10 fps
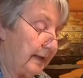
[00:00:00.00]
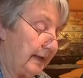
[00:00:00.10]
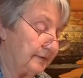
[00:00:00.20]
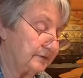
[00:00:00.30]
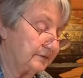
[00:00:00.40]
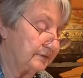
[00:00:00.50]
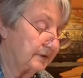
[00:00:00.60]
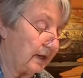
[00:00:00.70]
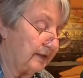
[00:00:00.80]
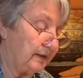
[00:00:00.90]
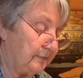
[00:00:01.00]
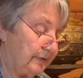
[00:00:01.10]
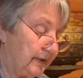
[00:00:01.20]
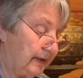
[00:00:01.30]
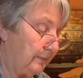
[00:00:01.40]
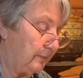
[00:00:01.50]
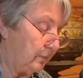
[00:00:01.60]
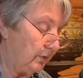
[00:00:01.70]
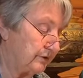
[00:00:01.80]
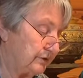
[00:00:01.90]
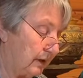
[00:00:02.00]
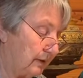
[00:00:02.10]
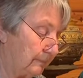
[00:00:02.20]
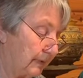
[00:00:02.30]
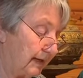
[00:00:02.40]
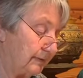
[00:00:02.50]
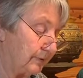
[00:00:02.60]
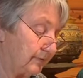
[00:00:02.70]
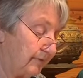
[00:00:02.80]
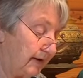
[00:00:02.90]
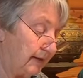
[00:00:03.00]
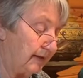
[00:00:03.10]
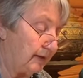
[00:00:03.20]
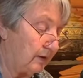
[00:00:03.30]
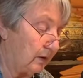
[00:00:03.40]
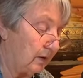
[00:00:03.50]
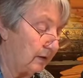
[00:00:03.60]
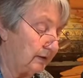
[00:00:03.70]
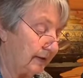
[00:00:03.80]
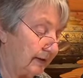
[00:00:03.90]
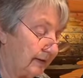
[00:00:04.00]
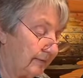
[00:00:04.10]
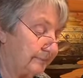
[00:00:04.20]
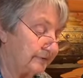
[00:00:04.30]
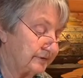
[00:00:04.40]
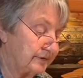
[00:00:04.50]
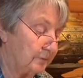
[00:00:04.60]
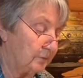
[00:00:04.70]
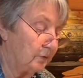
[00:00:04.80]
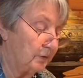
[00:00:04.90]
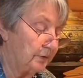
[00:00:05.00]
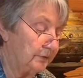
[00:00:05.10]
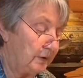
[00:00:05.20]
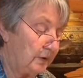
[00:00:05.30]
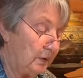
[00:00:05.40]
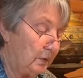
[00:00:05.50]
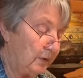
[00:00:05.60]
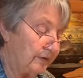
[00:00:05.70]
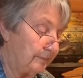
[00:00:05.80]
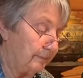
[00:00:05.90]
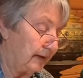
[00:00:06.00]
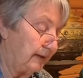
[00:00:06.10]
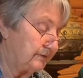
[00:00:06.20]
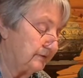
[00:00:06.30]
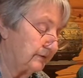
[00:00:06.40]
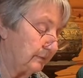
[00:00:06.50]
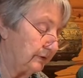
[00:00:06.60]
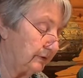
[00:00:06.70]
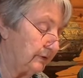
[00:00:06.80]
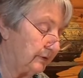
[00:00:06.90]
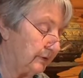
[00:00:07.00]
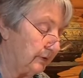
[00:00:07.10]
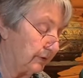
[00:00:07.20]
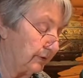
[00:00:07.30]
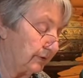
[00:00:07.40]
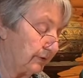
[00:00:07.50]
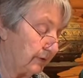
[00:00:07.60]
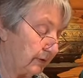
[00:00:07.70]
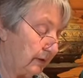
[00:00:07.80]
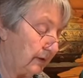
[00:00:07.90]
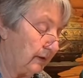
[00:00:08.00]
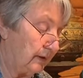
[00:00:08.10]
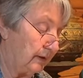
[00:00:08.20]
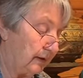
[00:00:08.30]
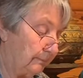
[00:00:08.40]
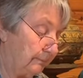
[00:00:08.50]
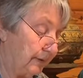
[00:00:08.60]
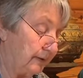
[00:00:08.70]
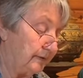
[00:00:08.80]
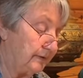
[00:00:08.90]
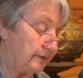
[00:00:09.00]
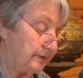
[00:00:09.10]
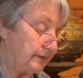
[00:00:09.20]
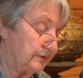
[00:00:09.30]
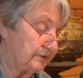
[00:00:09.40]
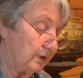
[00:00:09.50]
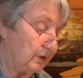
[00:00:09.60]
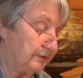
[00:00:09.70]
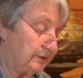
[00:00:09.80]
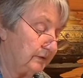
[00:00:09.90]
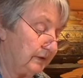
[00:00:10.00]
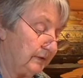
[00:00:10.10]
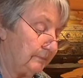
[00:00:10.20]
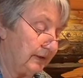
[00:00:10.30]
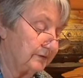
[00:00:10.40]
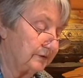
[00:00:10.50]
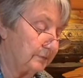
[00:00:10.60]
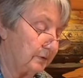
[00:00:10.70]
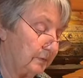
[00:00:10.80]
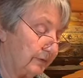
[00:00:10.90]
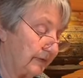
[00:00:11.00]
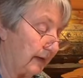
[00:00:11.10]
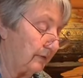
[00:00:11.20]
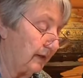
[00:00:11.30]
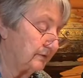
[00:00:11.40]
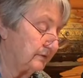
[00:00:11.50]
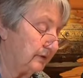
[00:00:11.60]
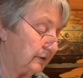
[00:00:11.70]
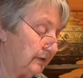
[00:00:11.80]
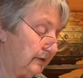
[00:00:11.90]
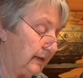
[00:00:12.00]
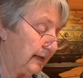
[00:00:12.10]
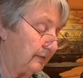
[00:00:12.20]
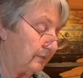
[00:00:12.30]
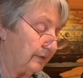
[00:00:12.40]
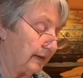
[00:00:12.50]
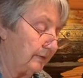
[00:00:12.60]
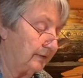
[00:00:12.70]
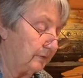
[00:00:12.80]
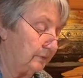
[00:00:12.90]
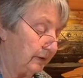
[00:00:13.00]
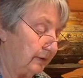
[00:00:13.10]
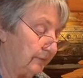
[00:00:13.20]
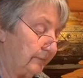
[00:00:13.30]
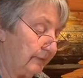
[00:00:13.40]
and starting with him, we shall abide pervading all encompassing world with a mind similar to the earth, abundant, exalted, immeasurable, without hostility and without ill will.